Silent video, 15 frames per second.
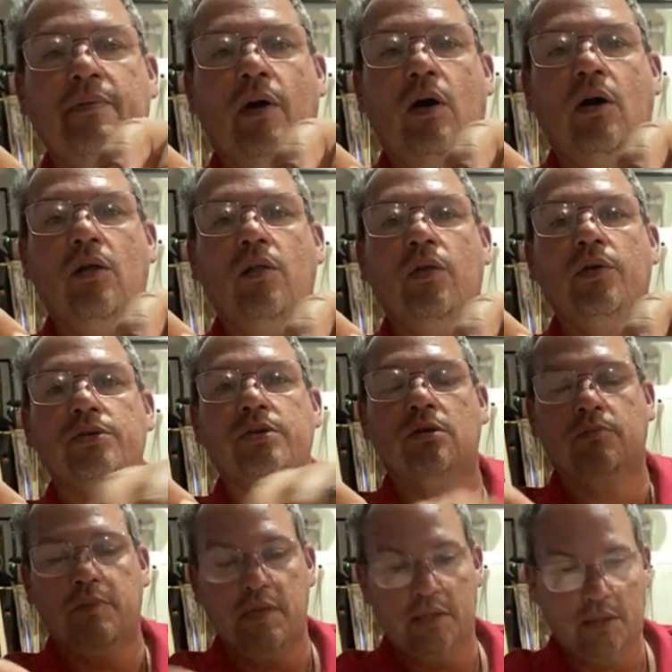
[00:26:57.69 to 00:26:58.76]
all those little
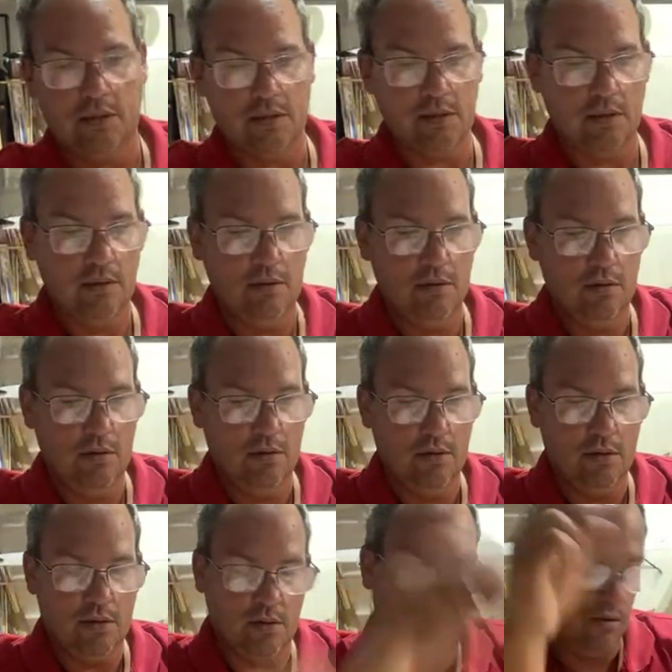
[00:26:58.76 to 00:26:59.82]
pieces.
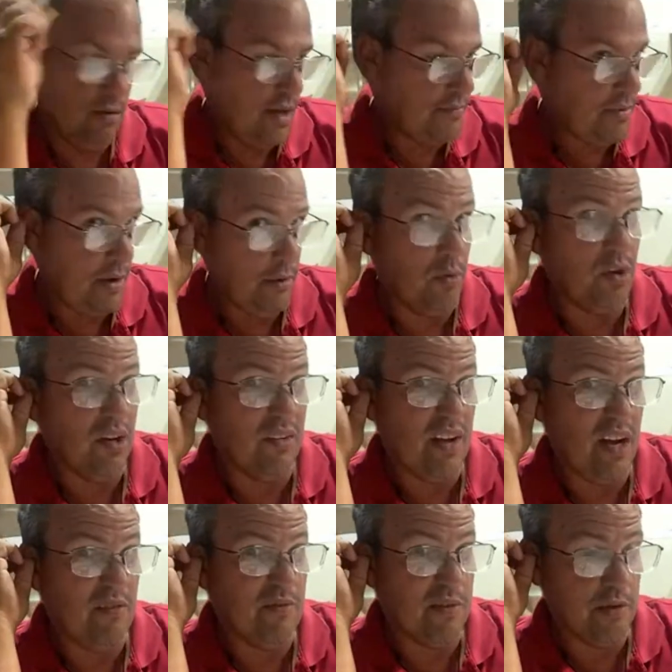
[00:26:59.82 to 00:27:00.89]
So I probably would have
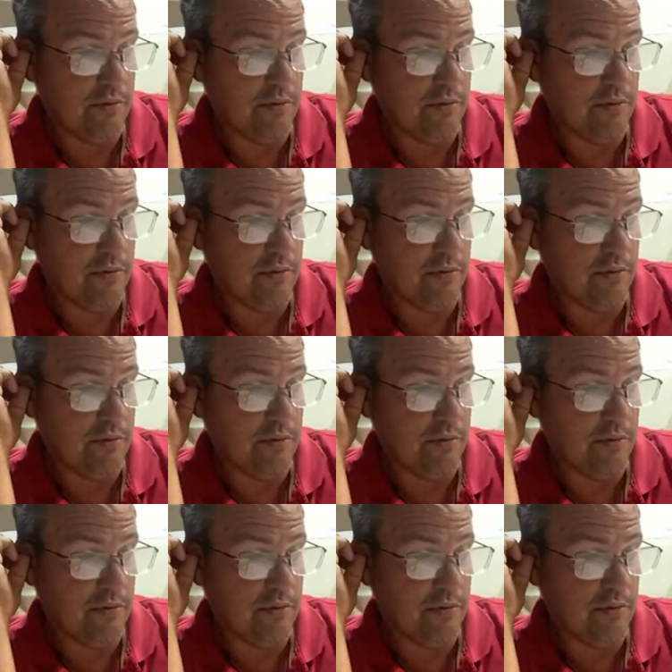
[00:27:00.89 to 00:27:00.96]
gotten very